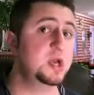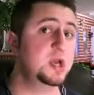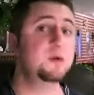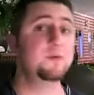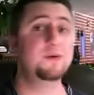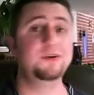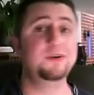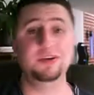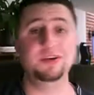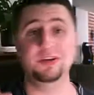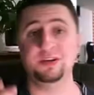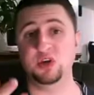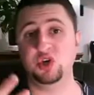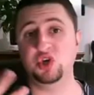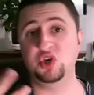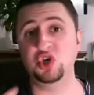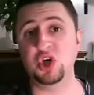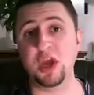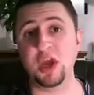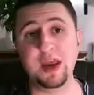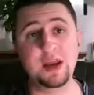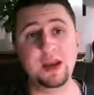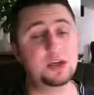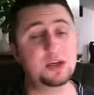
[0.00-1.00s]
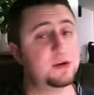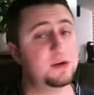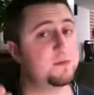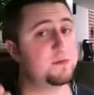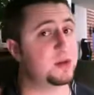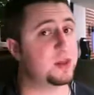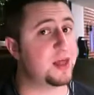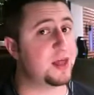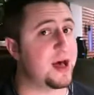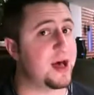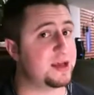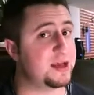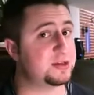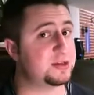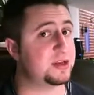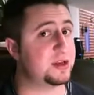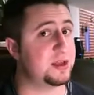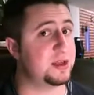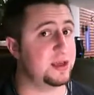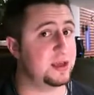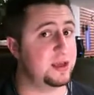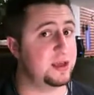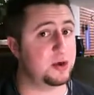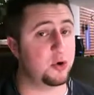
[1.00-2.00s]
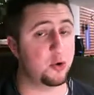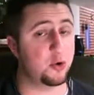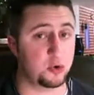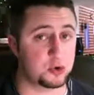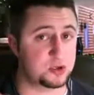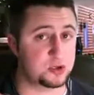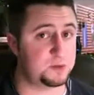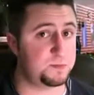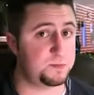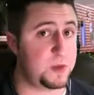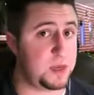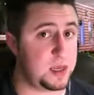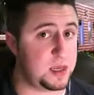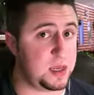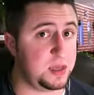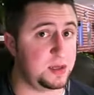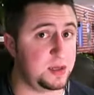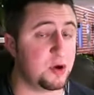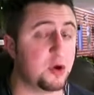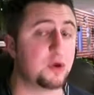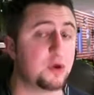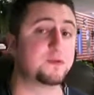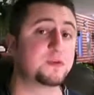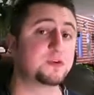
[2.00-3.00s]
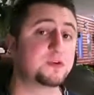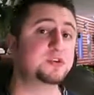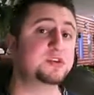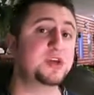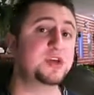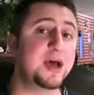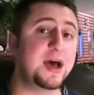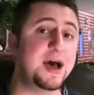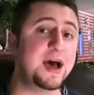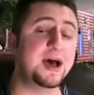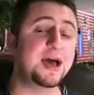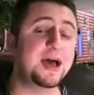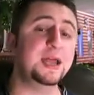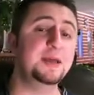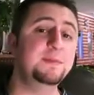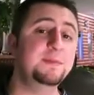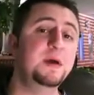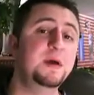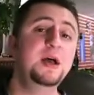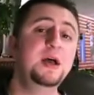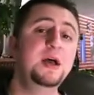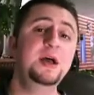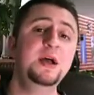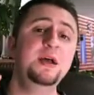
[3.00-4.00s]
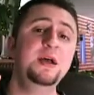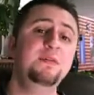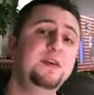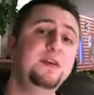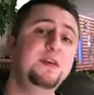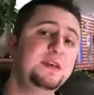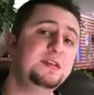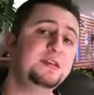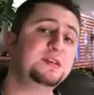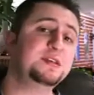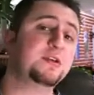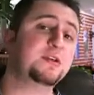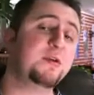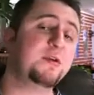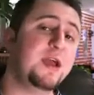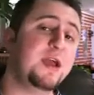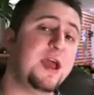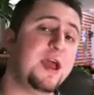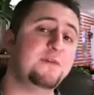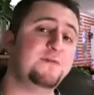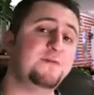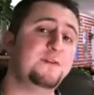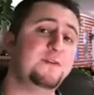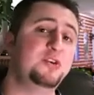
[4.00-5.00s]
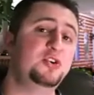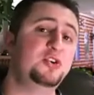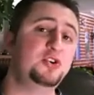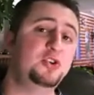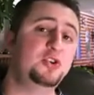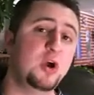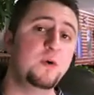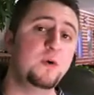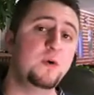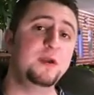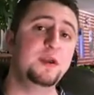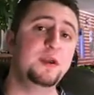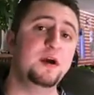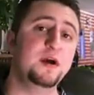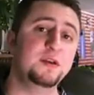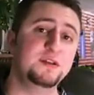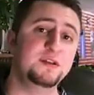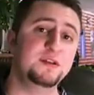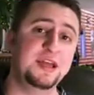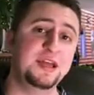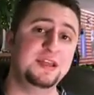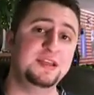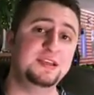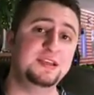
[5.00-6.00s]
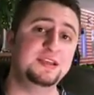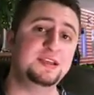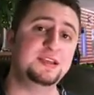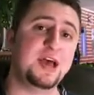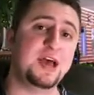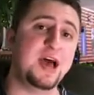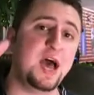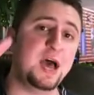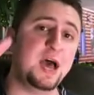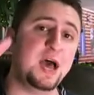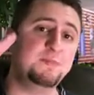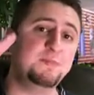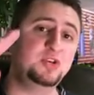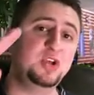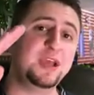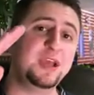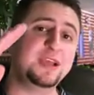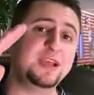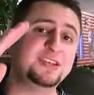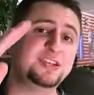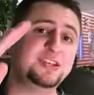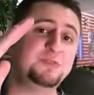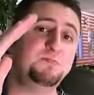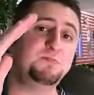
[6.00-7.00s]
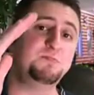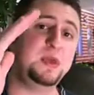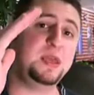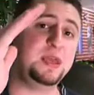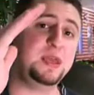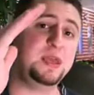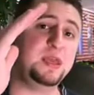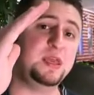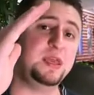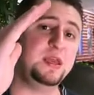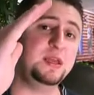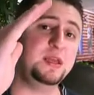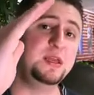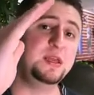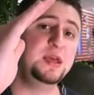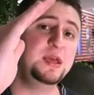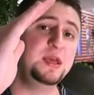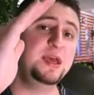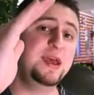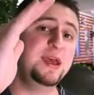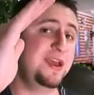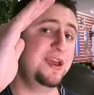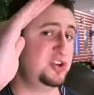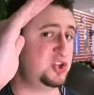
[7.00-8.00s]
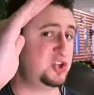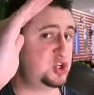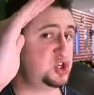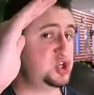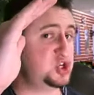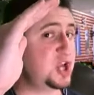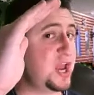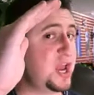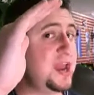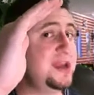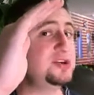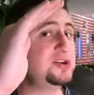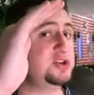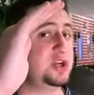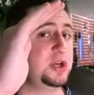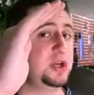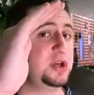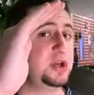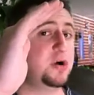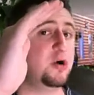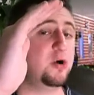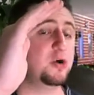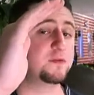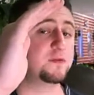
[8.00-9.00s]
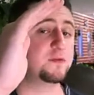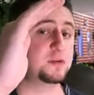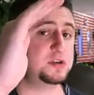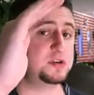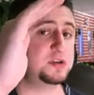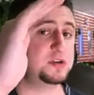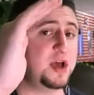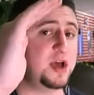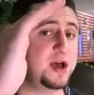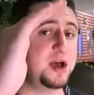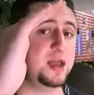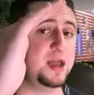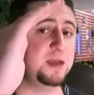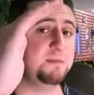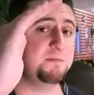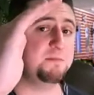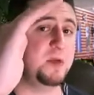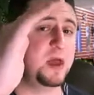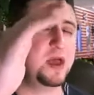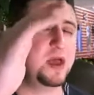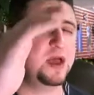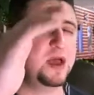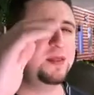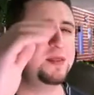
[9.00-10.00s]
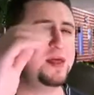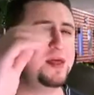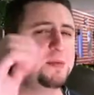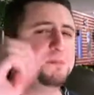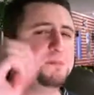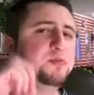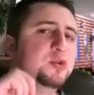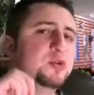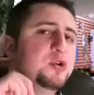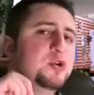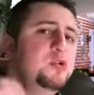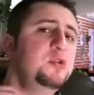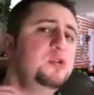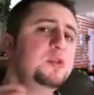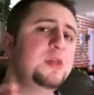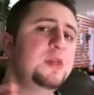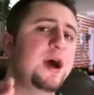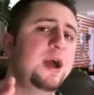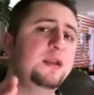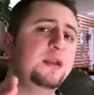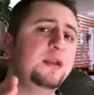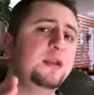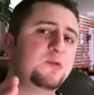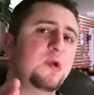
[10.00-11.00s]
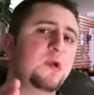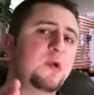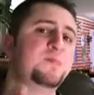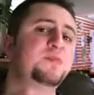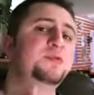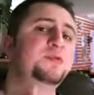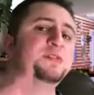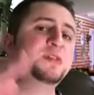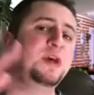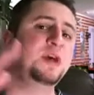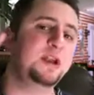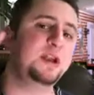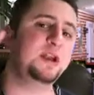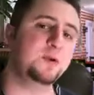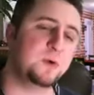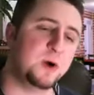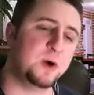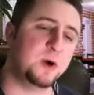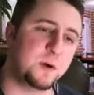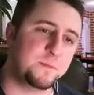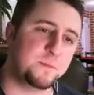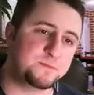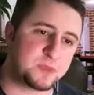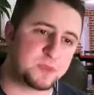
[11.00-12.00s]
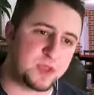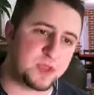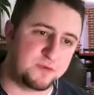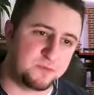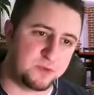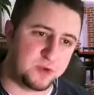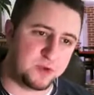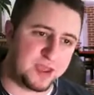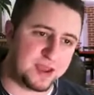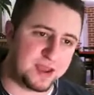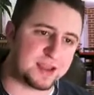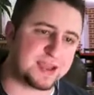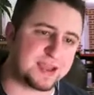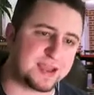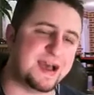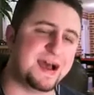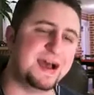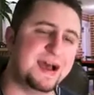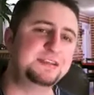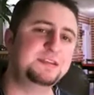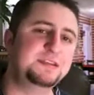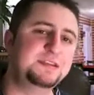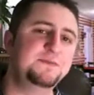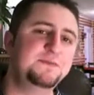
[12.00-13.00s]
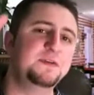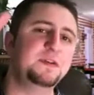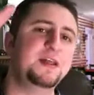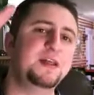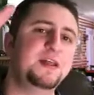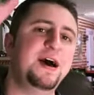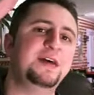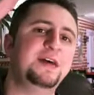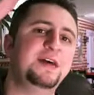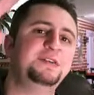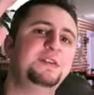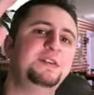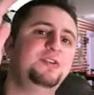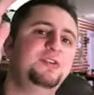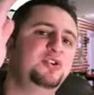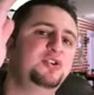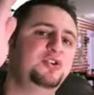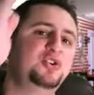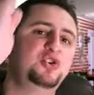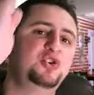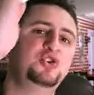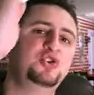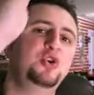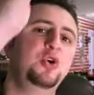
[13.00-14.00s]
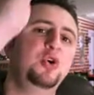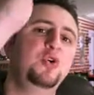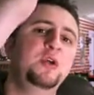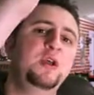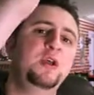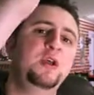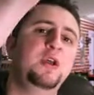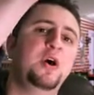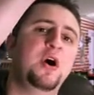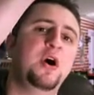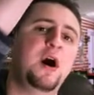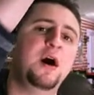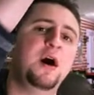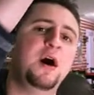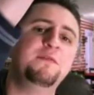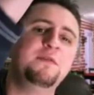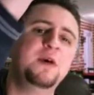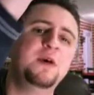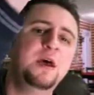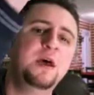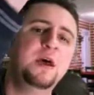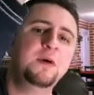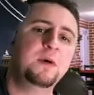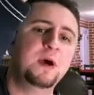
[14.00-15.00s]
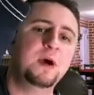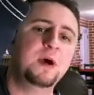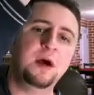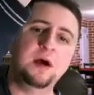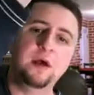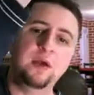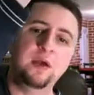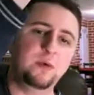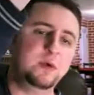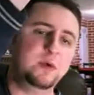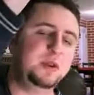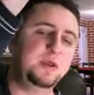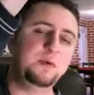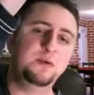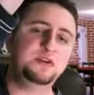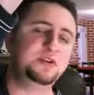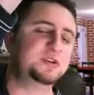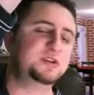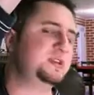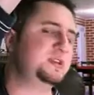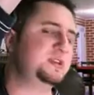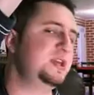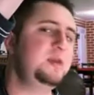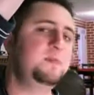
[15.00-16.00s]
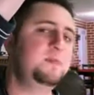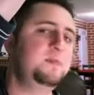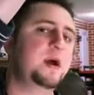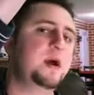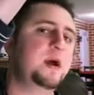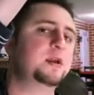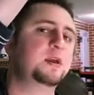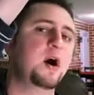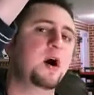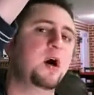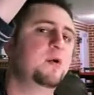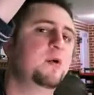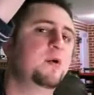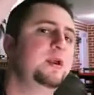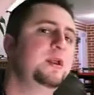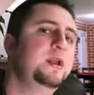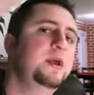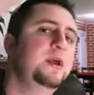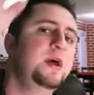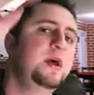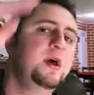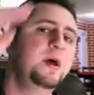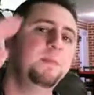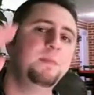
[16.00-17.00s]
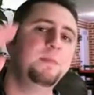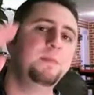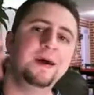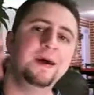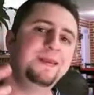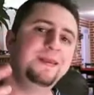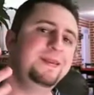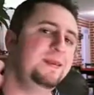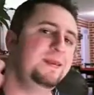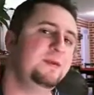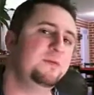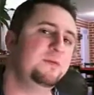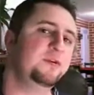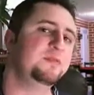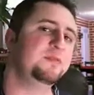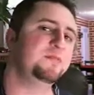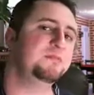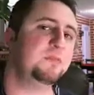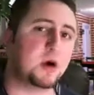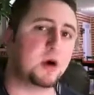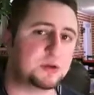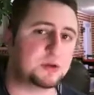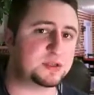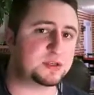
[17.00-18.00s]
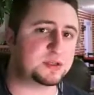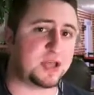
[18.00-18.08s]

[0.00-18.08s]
which is a change in velocity or speed over time, this graph is showing us that this object's speed is changing over time. That blue line is representing, well, if we had a constant velocity just shooting off, well, it would just keep on going. But with most